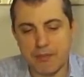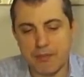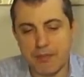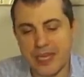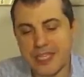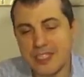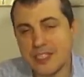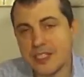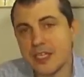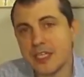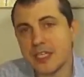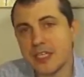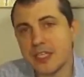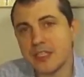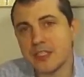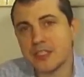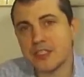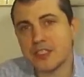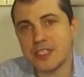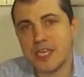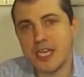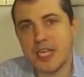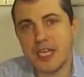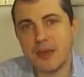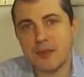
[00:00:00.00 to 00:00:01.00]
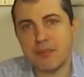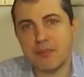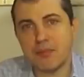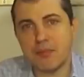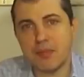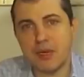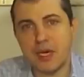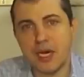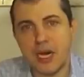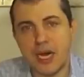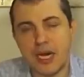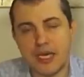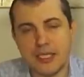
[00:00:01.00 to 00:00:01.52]
Basically, the same
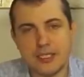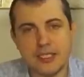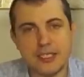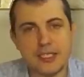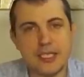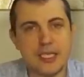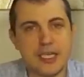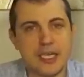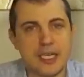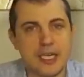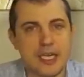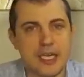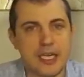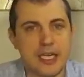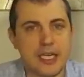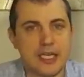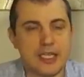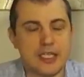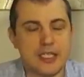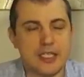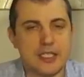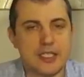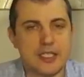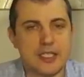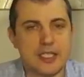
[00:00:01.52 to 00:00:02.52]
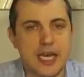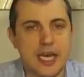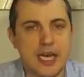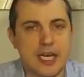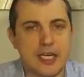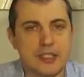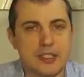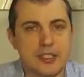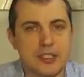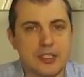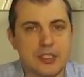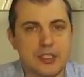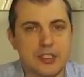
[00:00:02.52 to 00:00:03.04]
idea is
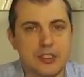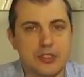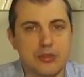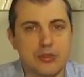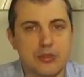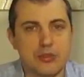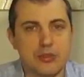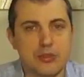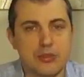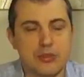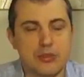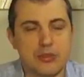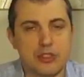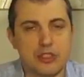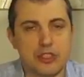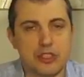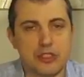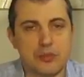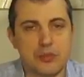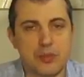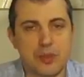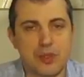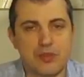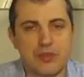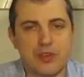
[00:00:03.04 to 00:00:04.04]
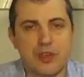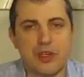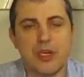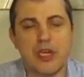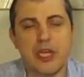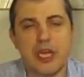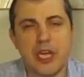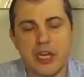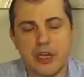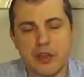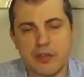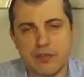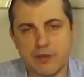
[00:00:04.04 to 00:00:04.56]
that you should be very
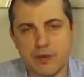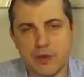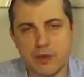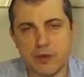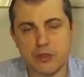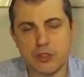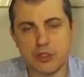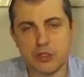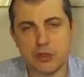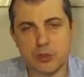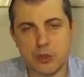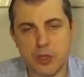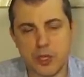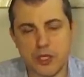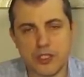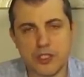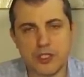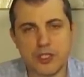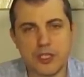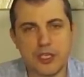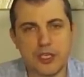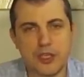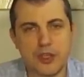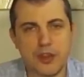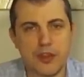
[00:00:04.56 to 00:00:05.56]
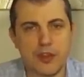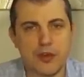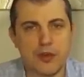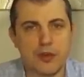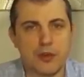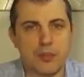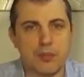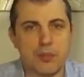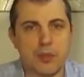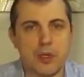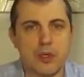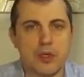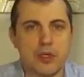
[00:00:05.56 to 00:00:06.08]
careful trusting
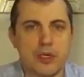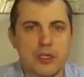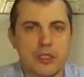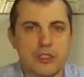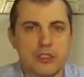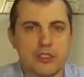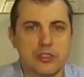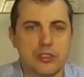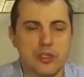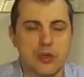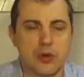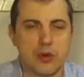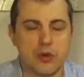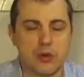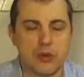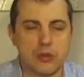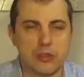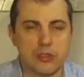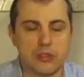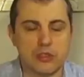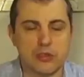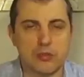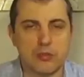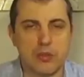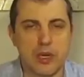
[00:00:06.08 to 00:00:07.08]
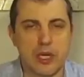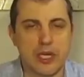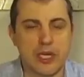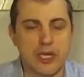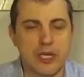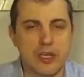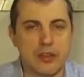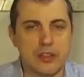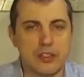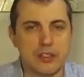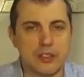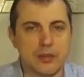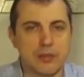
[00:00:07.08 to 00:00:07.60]
third parties to hold your
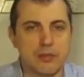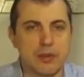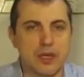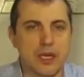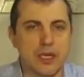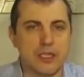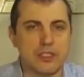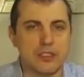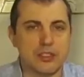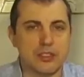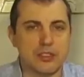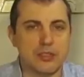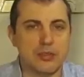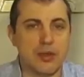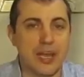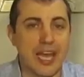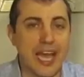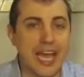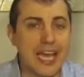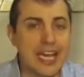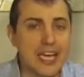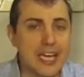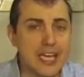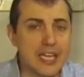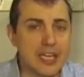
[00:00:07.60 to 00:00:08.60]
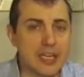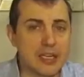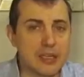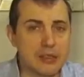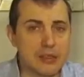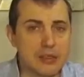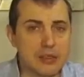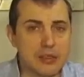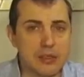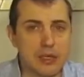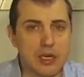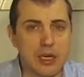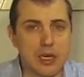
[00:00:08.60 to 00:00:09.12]
money. This applies to any
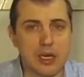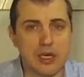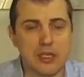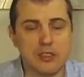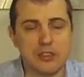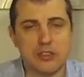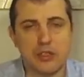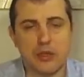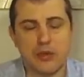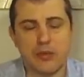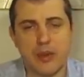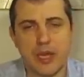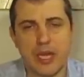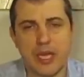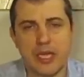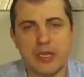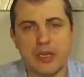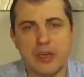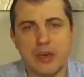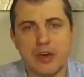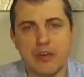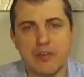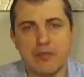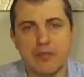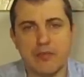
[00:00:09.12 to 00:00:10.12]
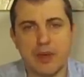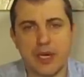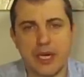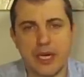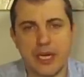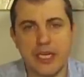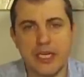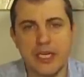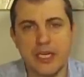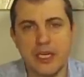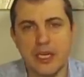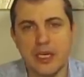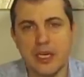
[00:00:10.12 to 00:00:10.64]
uh, domain of
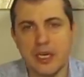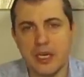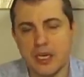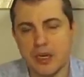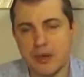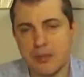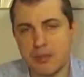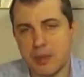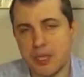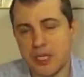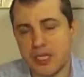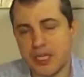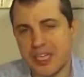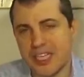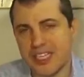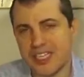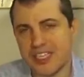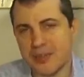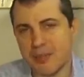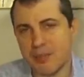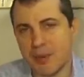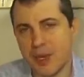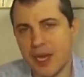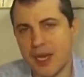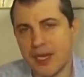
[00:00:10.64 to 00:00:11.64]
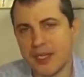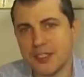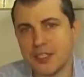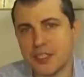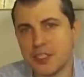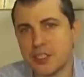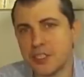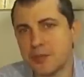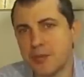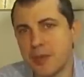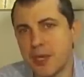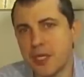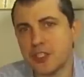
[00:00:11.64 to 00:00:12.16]
money, but it applies
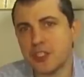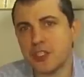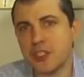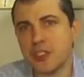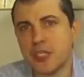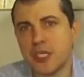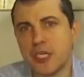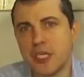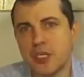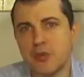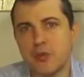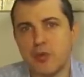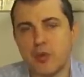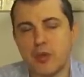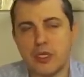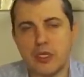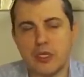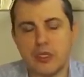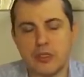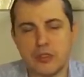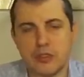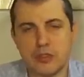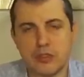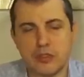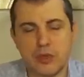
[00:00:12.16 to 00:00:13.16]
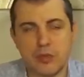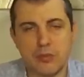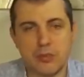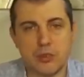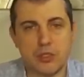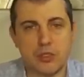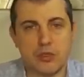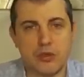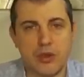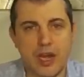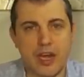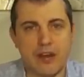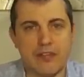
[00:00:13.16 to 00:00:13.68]
especially with
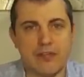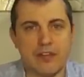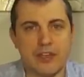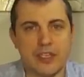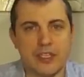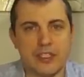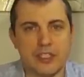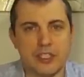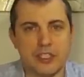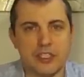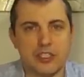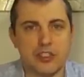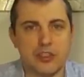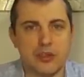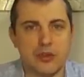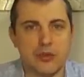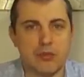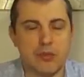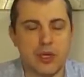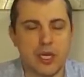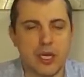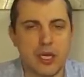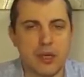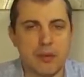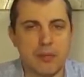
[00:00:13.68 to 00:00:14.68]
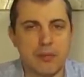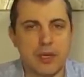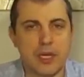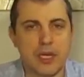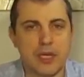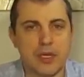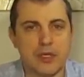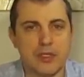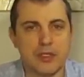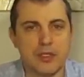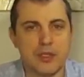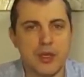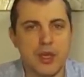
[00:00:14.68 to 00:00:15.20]
cryptographic digital money,
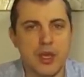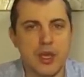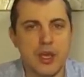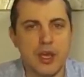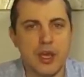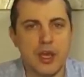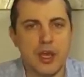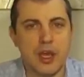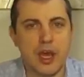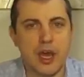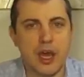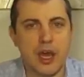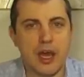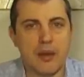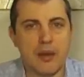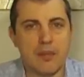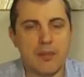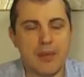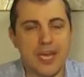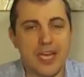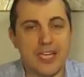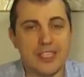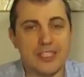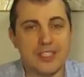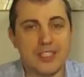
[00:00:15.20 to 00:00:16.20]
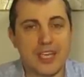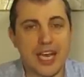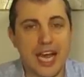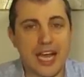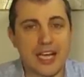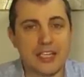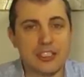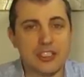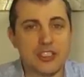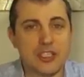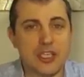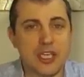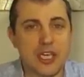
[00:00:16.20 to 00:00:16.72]
because um, it's
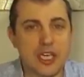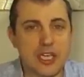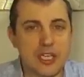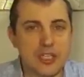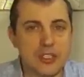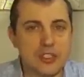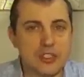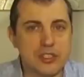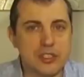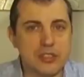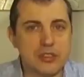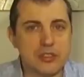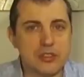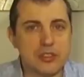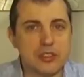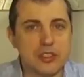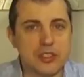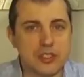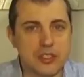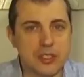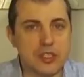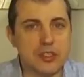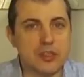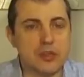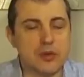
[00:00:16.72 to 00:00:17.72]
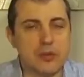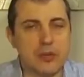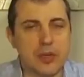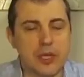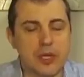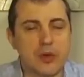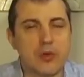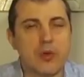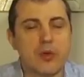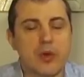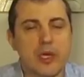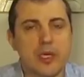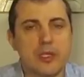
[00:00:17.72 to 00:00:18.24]
actually easier to steal
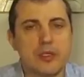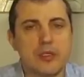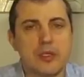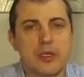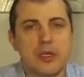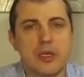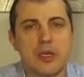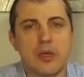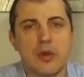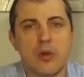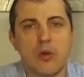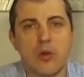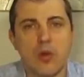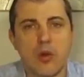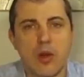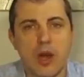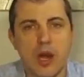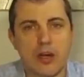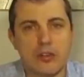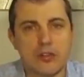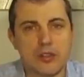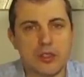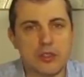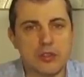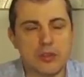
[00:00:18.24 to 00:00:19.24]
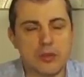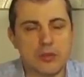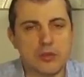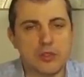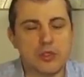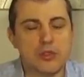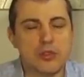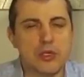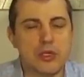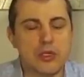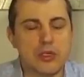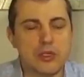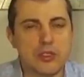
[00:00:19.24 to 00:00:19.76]
Bitcoin or other
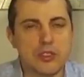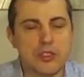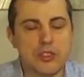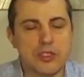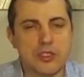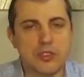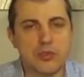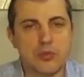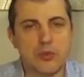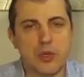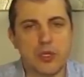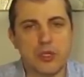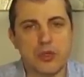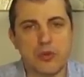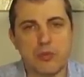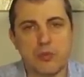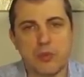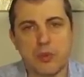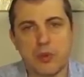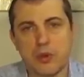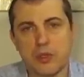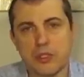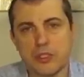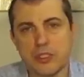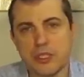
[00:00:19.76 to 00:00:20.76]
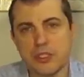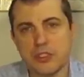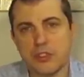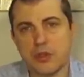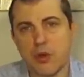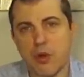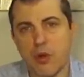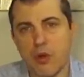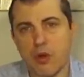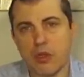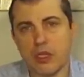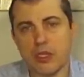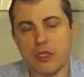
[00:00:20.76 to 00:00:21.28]
cryptocurrencies when you put it
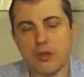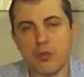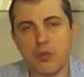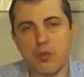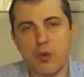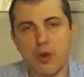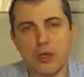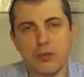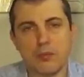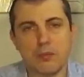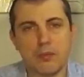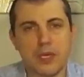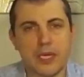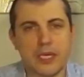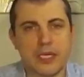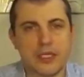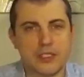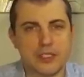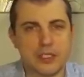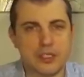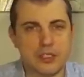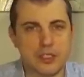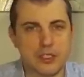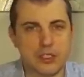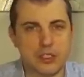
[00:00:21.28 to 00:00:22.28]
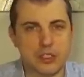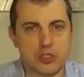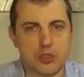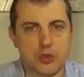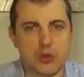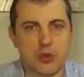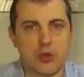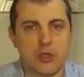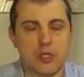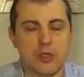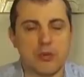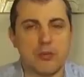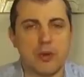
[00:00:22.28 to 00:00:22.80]
all in one place and
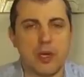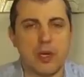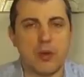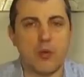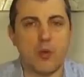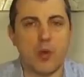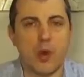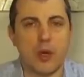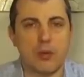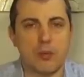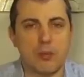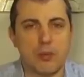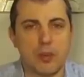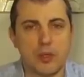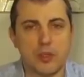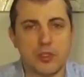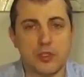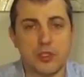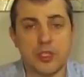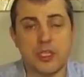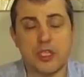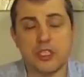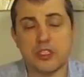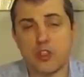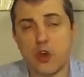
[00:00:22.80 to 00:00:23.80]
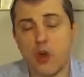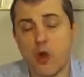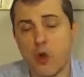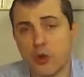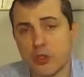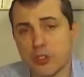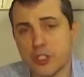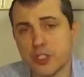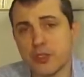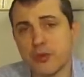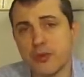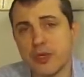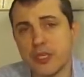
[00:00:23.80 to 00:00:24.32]
control it by one person. It's
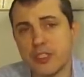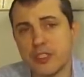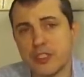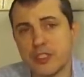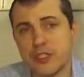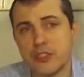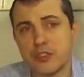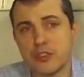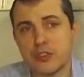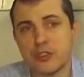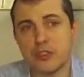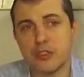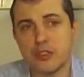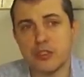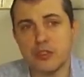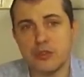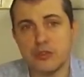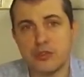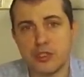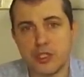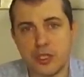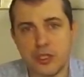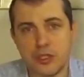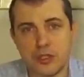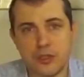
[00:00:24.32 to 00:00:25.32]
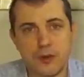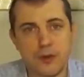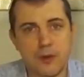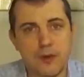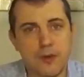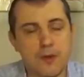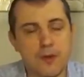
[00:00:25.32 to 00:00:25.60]
also easier to lose it.